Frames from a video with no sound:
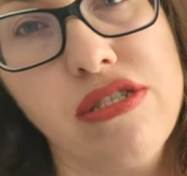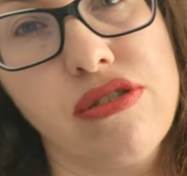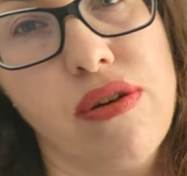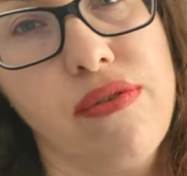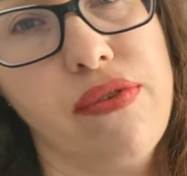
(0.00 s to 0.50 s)

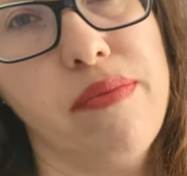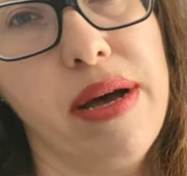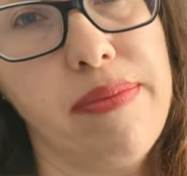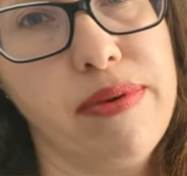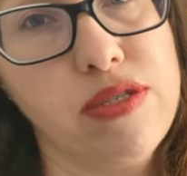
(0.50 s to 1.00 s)
So from
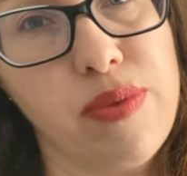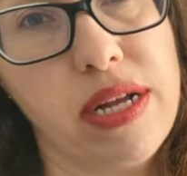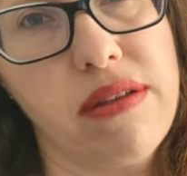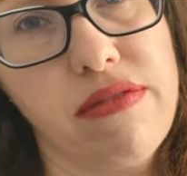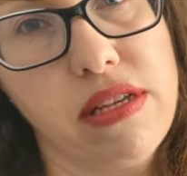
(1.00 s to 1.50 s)
my
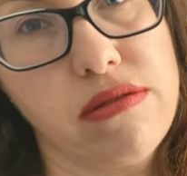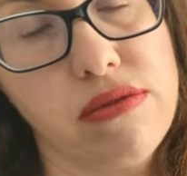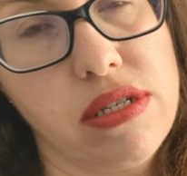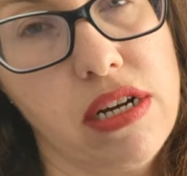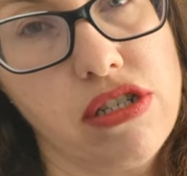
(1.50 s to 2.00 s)
perspective, this
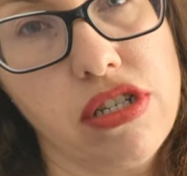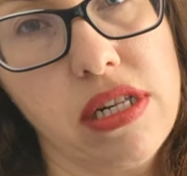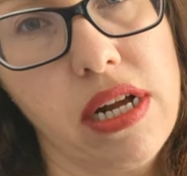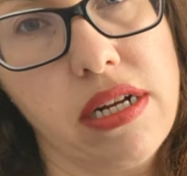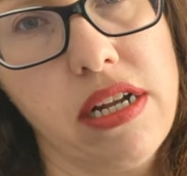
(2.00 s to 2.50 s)
was actually
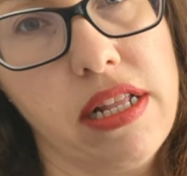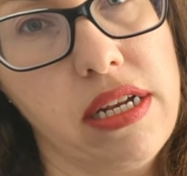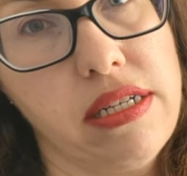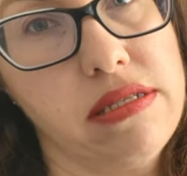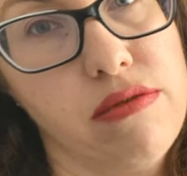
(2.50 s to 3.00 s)
like not an
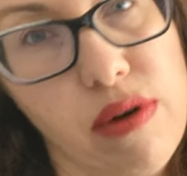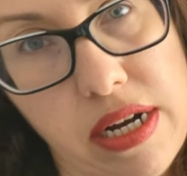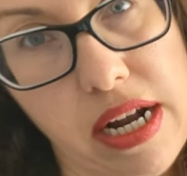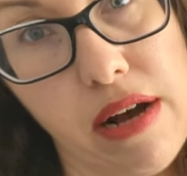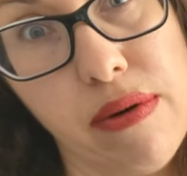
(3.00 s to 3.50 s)
easy one.
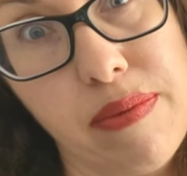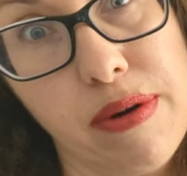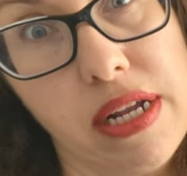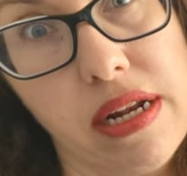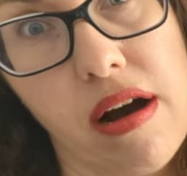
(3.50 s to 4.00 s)
And I would
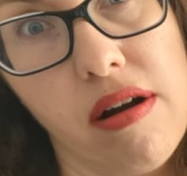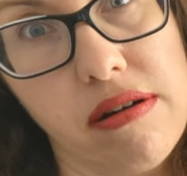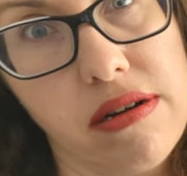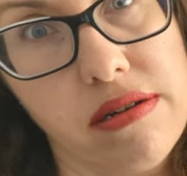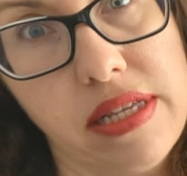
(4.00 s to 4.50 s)
put it
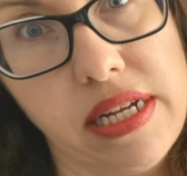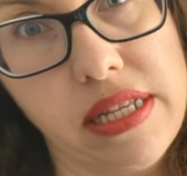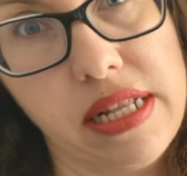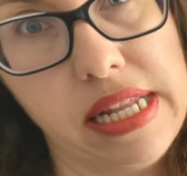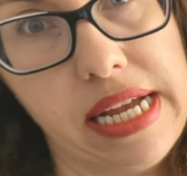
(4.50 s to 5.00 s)
harder than
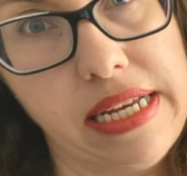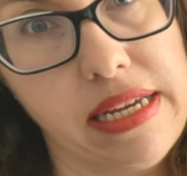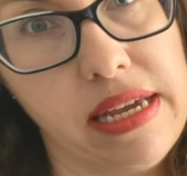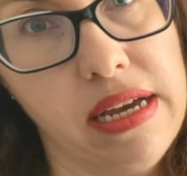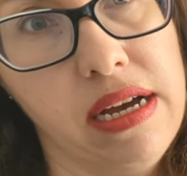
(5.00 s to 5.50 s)
the
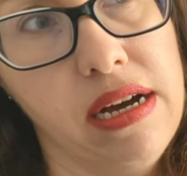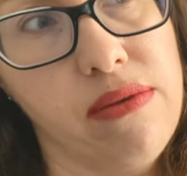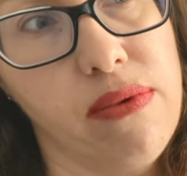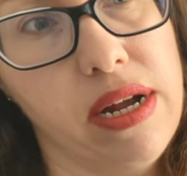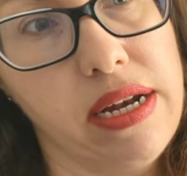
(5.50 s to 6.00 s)
lady
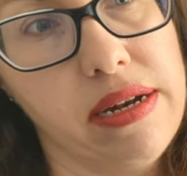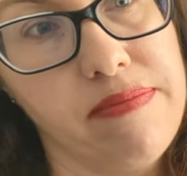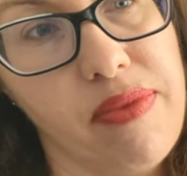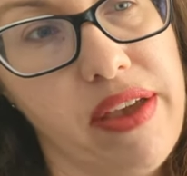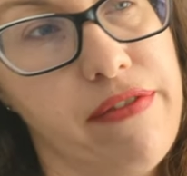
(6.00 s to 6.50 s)
one
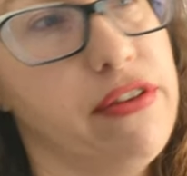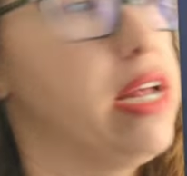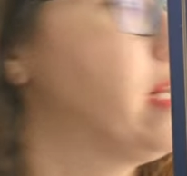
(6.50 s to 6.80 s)
if you'd